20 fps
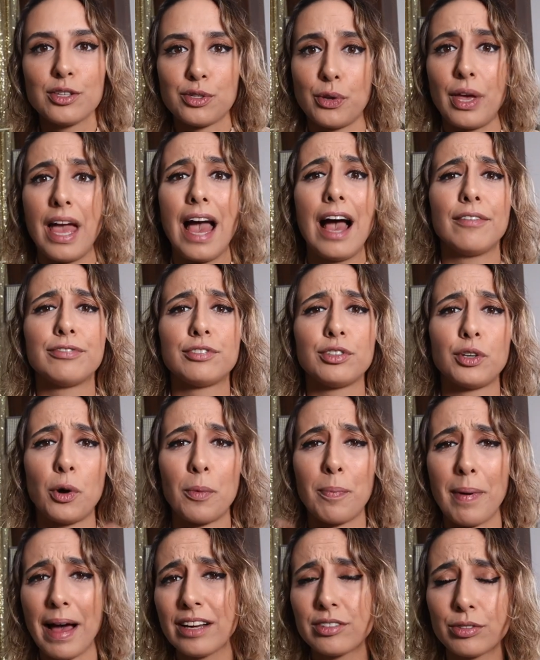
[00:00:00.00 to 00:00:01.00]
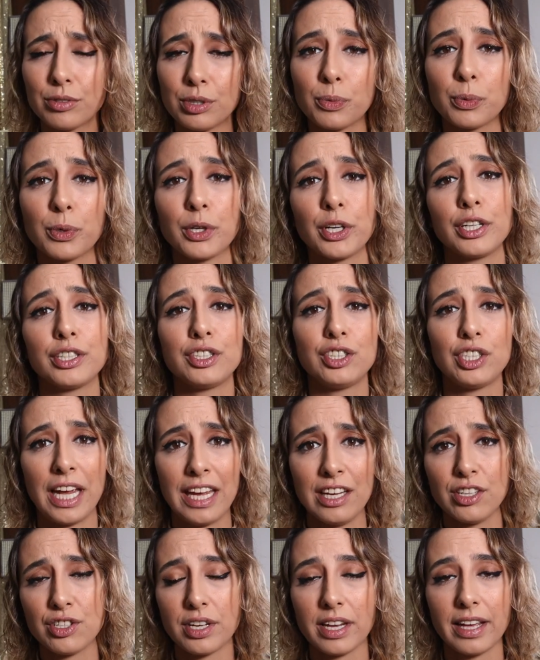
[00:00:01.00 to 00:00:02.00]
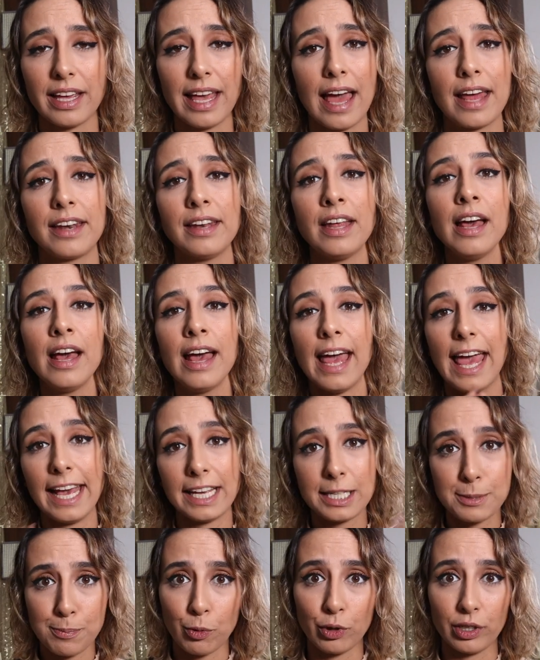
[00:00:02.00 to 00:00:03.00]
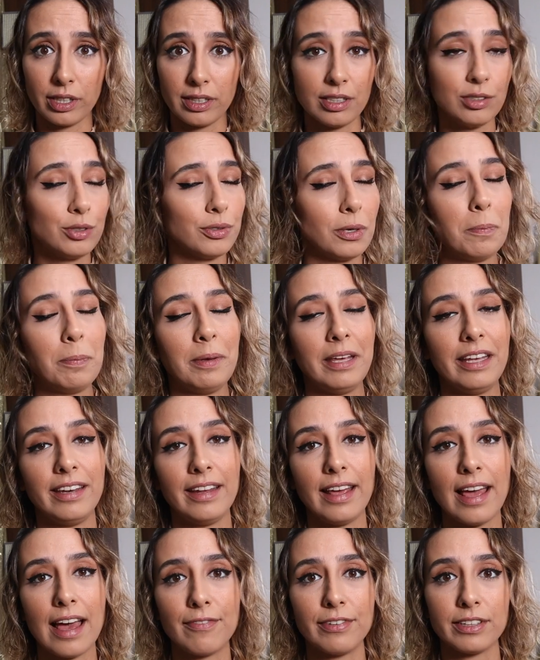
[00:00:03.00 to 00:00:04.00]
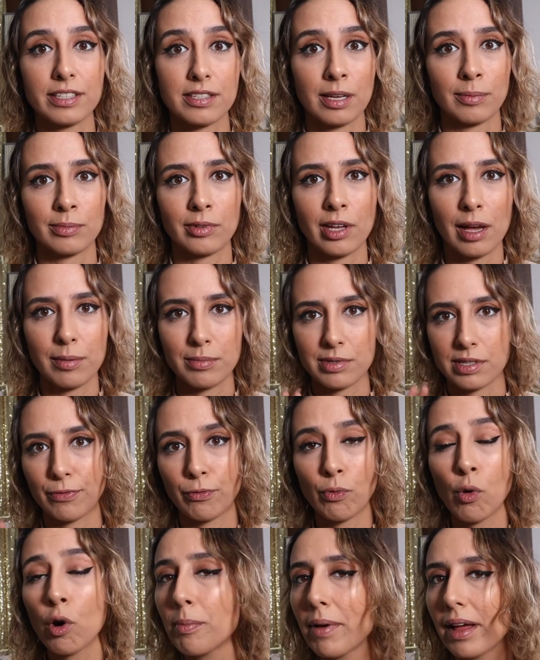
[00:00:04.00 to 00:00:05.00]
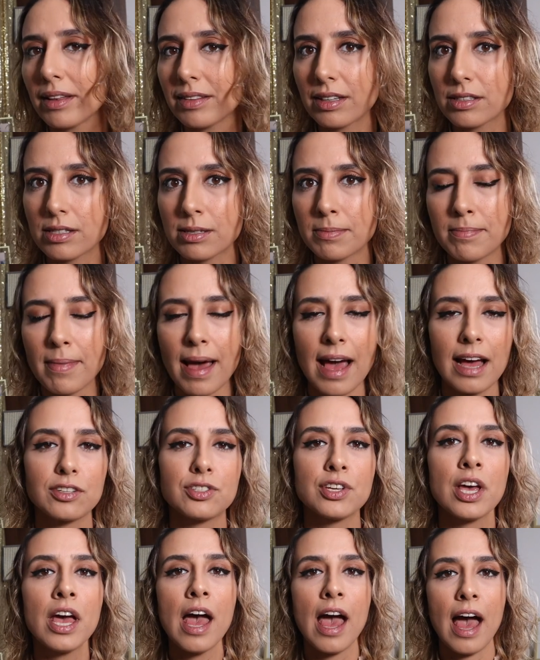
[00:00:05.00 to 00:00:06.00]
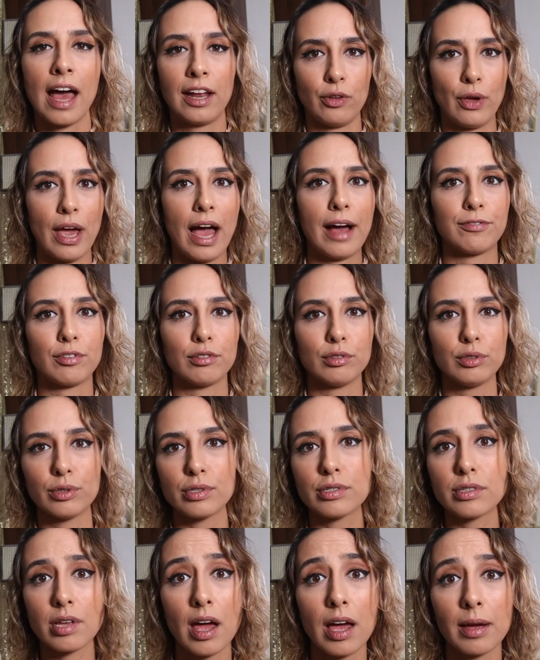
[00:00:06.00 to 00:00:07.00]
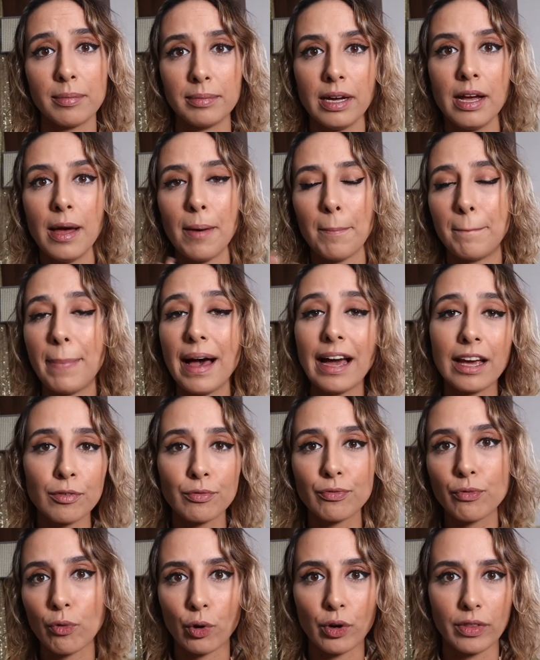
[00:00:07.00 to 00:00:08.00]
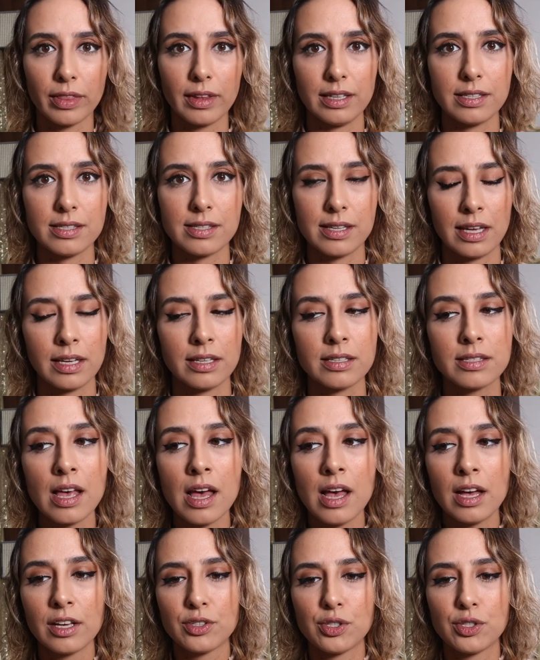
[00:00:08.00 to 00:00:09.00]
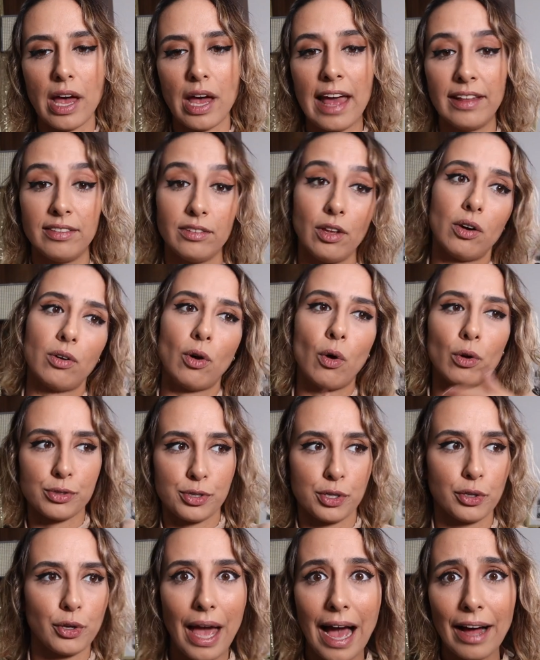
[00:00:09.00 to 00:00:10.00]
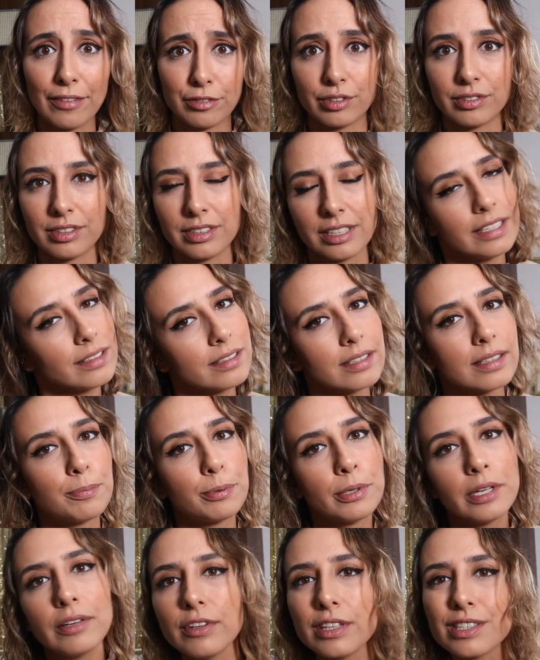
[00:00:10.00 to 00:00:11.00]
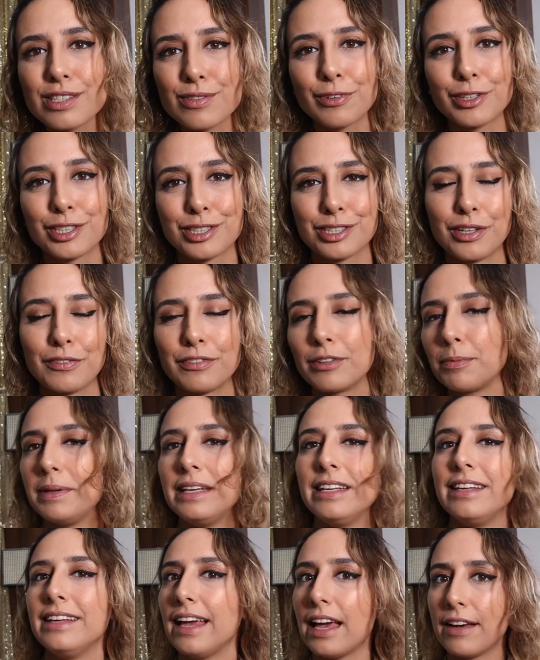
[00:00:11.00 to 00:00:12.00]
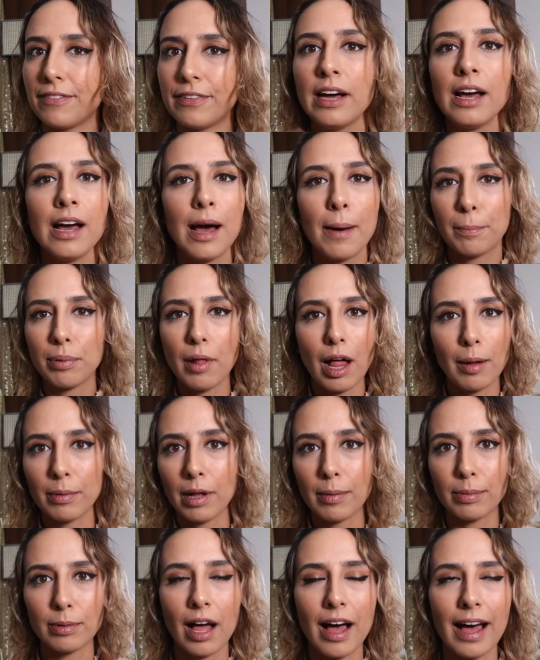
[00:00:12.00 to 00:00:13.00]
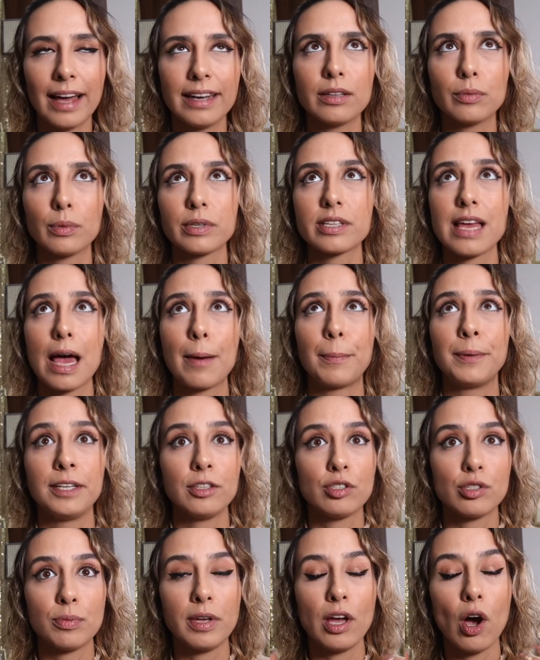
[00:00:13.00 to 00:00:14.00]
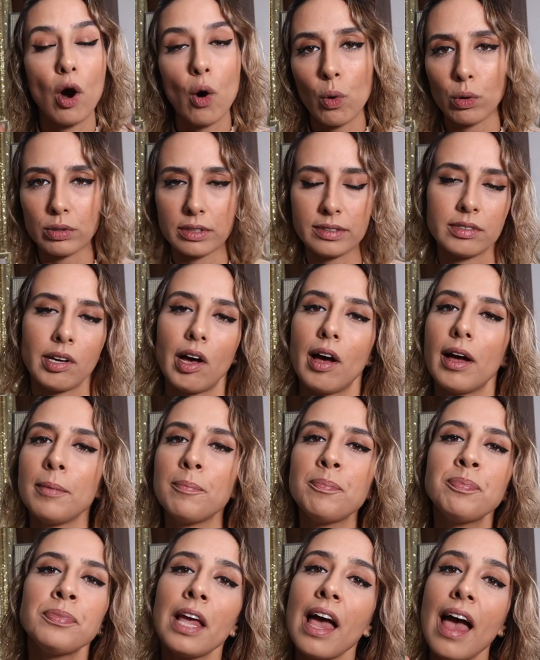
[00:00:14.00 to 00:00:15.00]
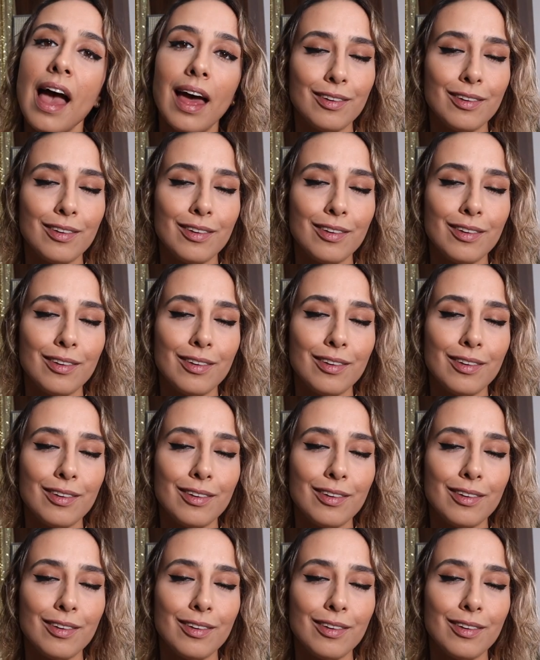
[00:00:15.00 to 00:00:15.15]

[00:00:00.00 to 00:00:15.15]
So you have to go back to the Word, change it again, export it into a PDF and sometimes the format doesn't match and you have to lose time back and forth these things. And also you have to delete the previous version of the PDF, blah, blah, blah. And it was happening to me all the time.